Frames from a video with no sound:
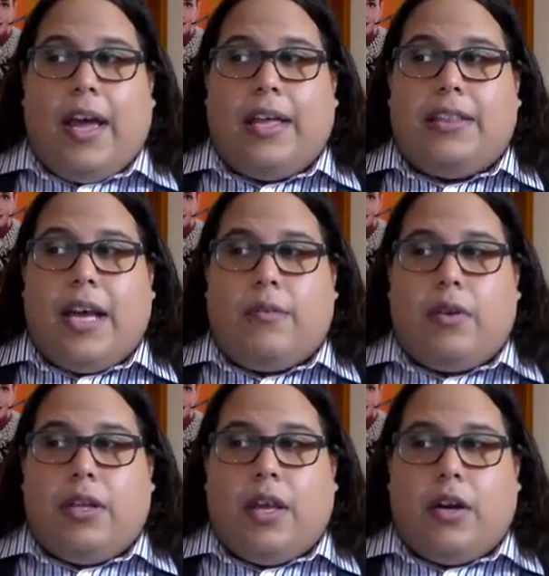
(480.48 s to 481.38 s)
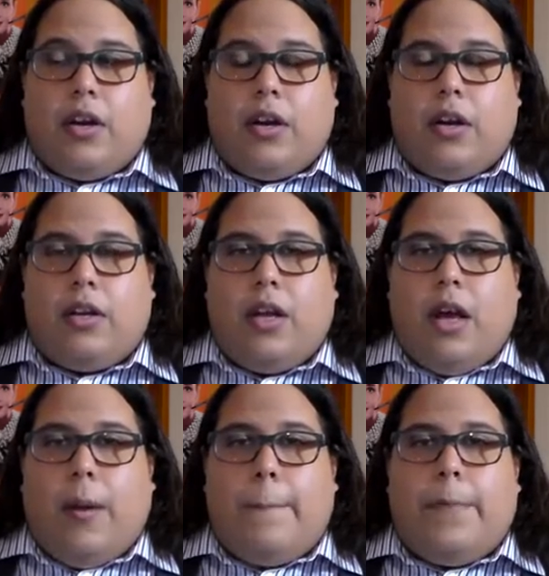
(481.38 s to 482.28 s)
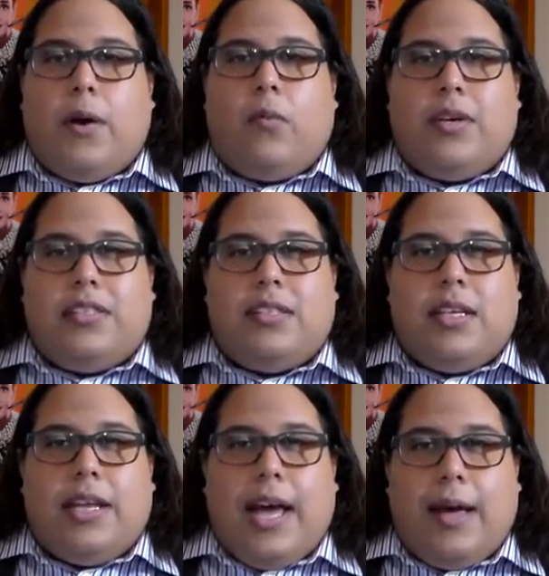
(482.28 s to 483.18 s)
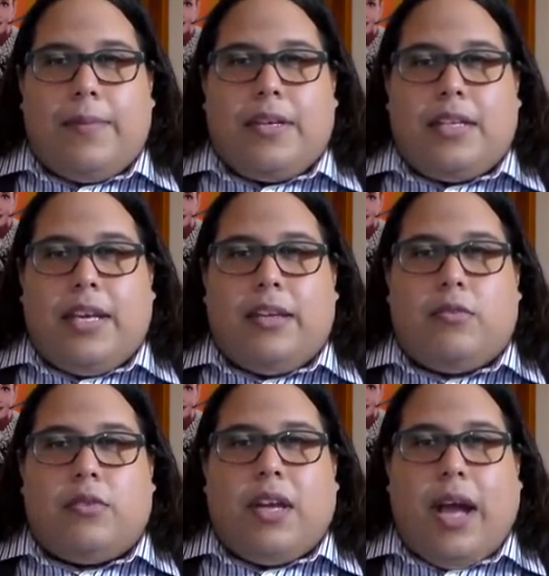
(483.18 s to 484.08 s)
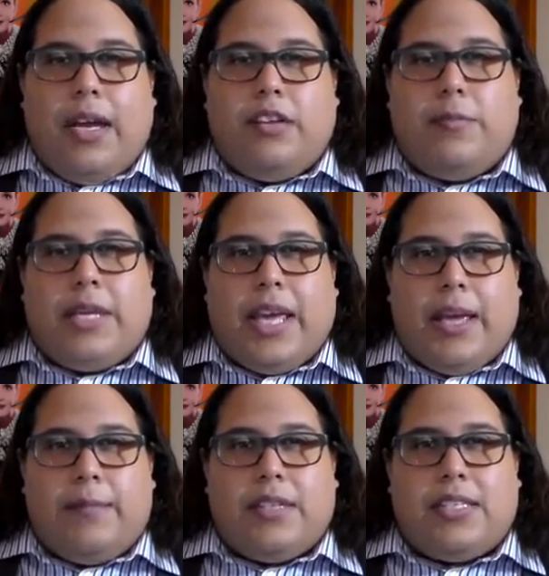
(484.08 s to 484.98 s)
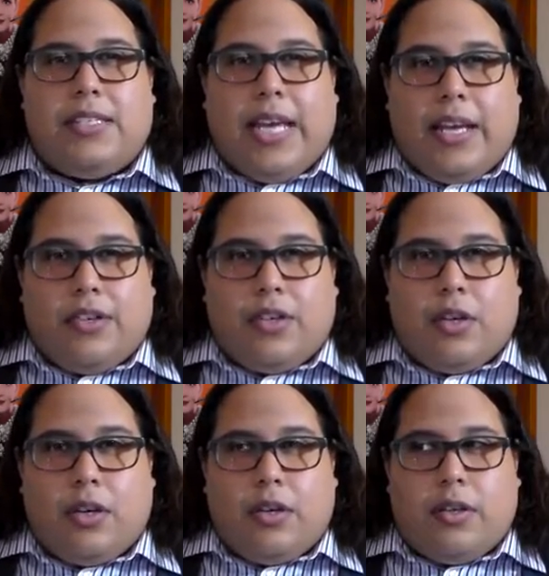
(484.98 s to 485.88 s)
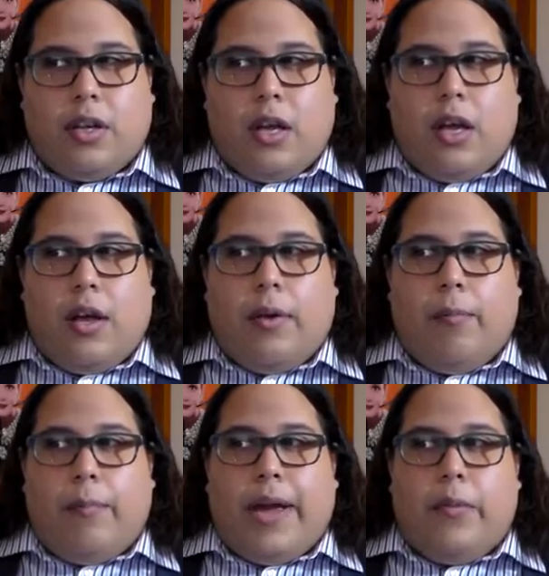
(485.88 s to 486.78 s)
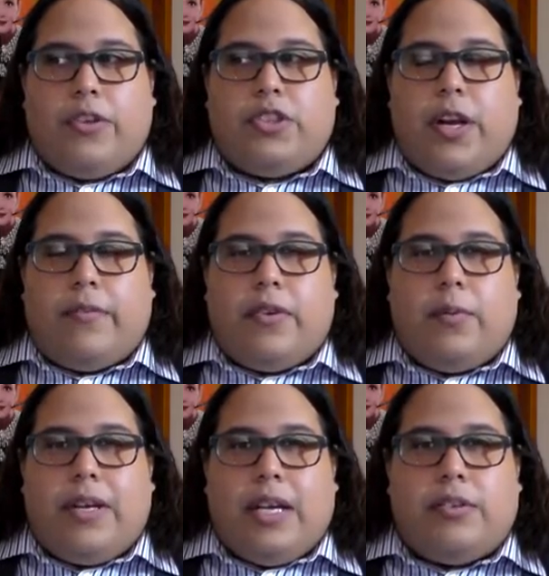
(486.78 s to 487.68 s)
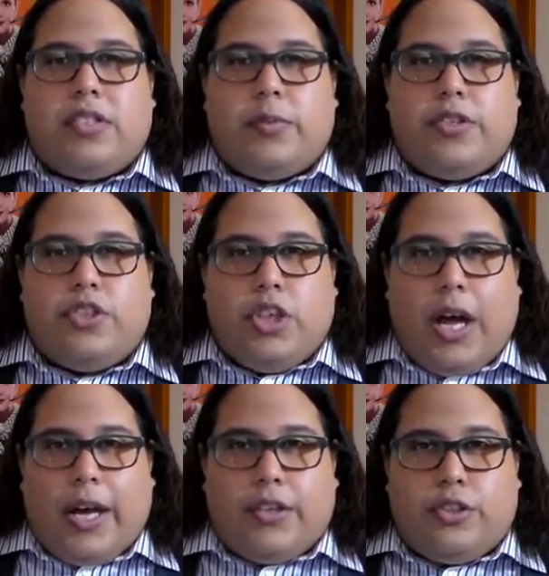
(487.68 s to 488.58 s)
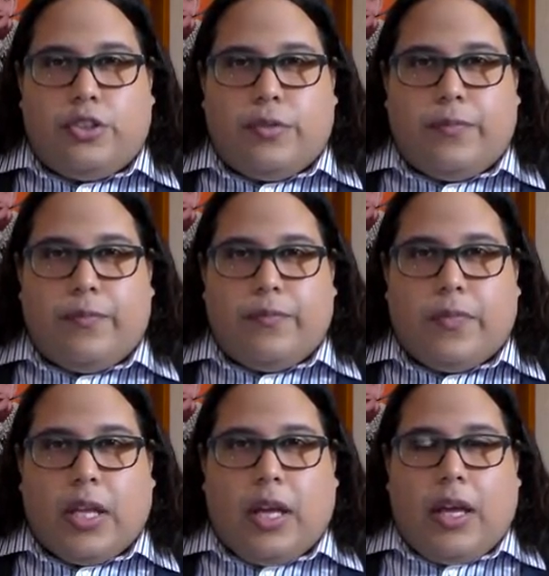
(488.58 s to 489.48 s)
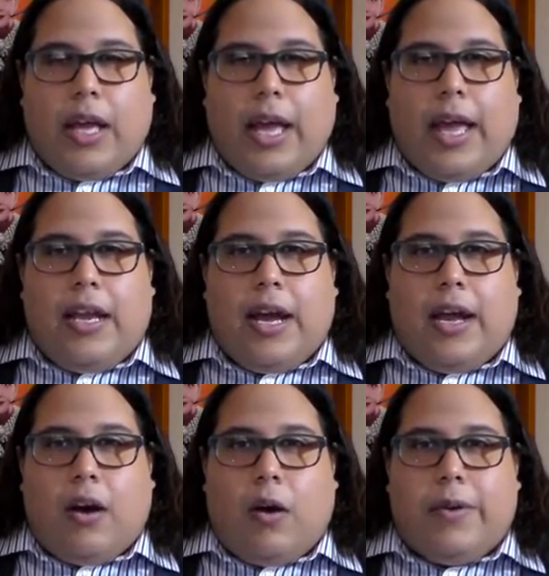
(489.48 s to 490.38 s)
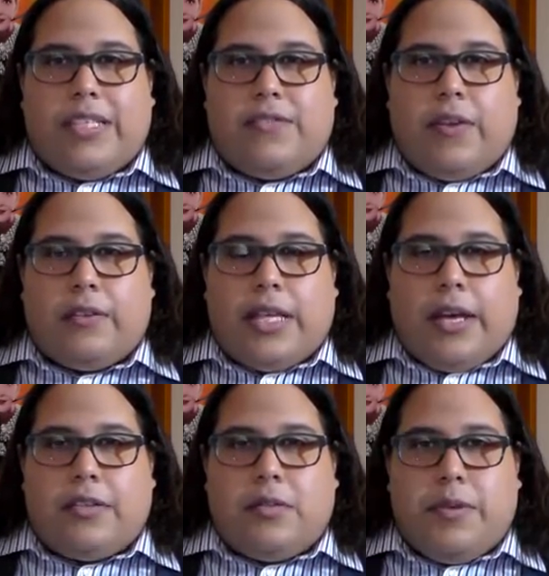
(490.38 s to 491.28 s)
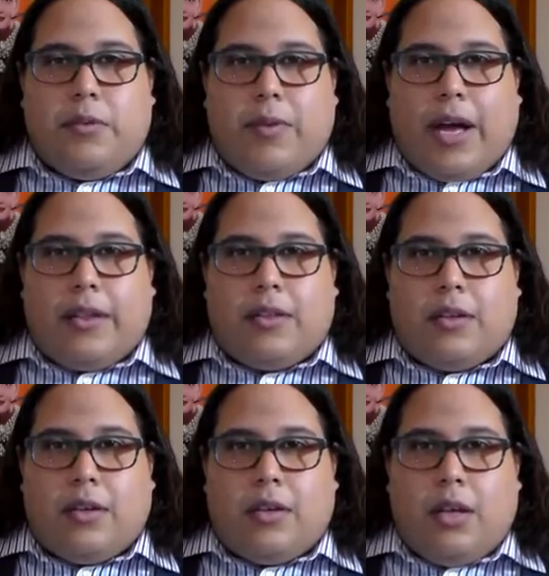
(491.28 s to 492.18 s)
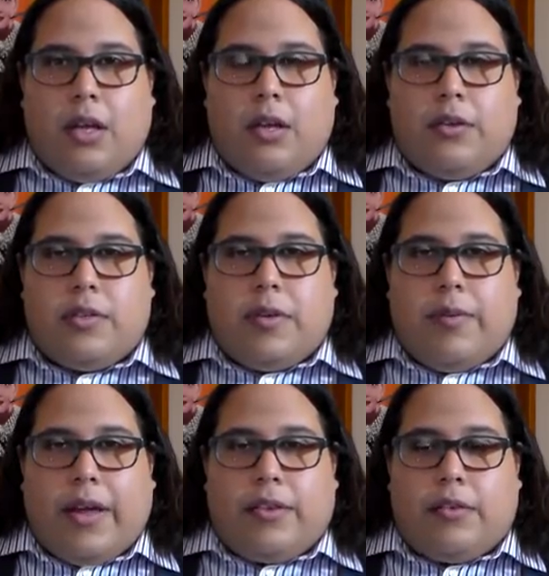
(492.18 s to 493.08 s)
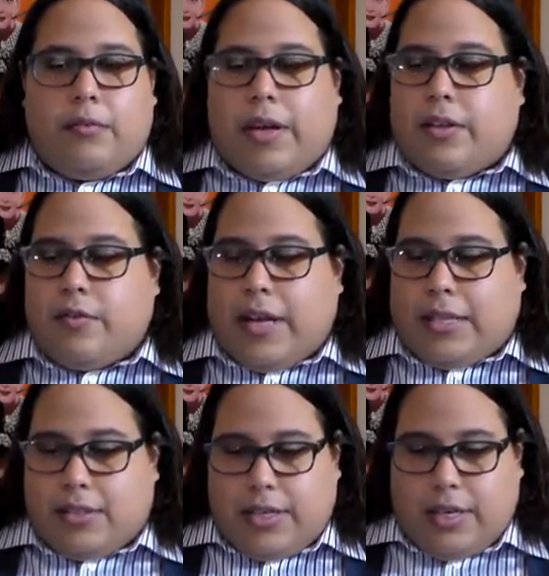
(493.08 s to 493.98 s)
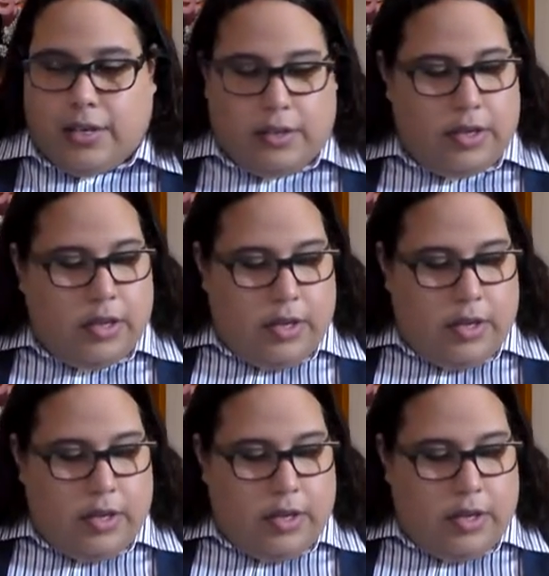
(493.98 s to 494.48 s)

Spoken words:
had that really occurred. But once it had happened, it kind of became the standard by which everyone else was judged. And I always felt that to be rather fascinating.